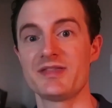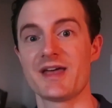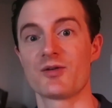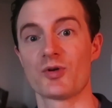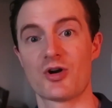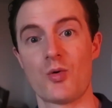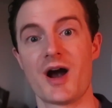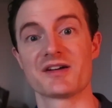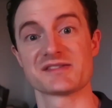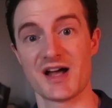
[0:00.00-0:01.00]
one that
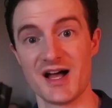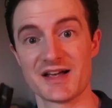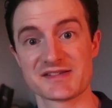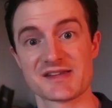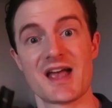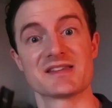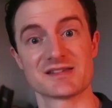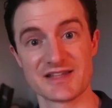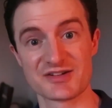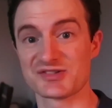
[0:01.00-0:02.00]
requires us
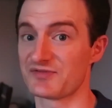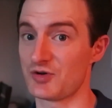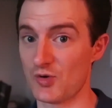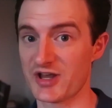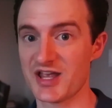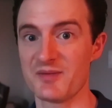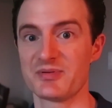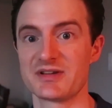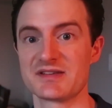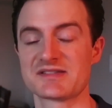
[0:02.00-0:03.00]
as leaders of growing
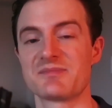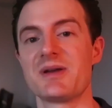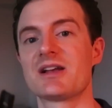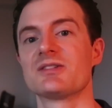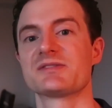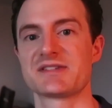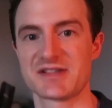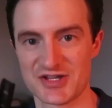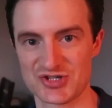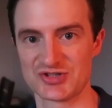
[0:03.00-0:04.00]
companies to pay close
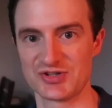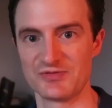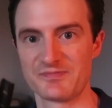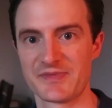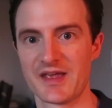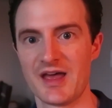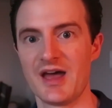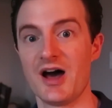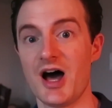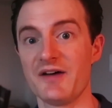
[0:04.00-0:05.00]
attention to.
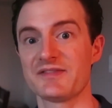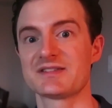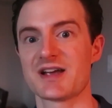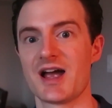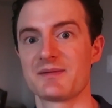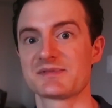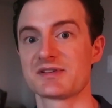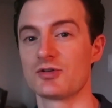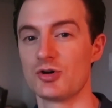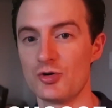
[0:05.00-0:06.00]

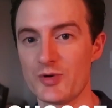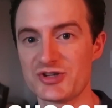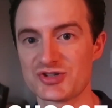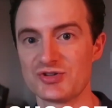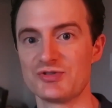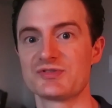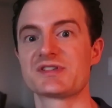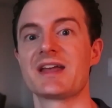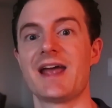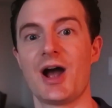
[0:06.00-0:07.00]
Oftentimes, who we
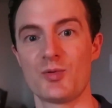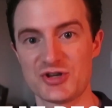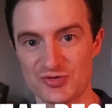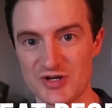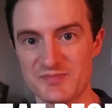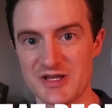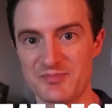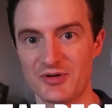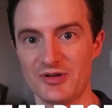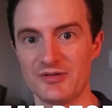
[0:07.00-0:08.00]
choose and how we treat
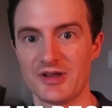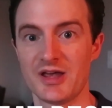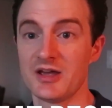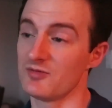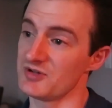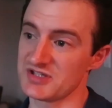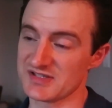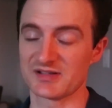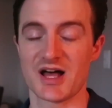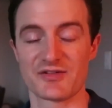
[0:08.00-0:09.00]
people, which
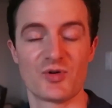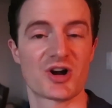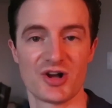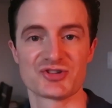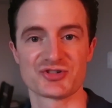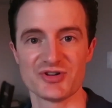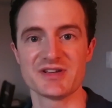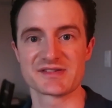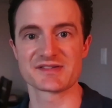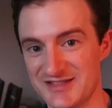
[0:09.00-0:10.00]
is a lot of what
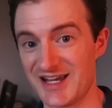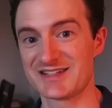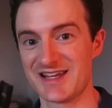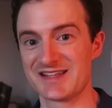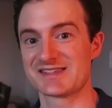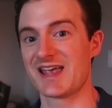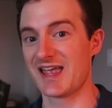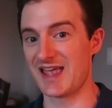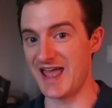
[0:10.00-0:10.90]
culture is, dictates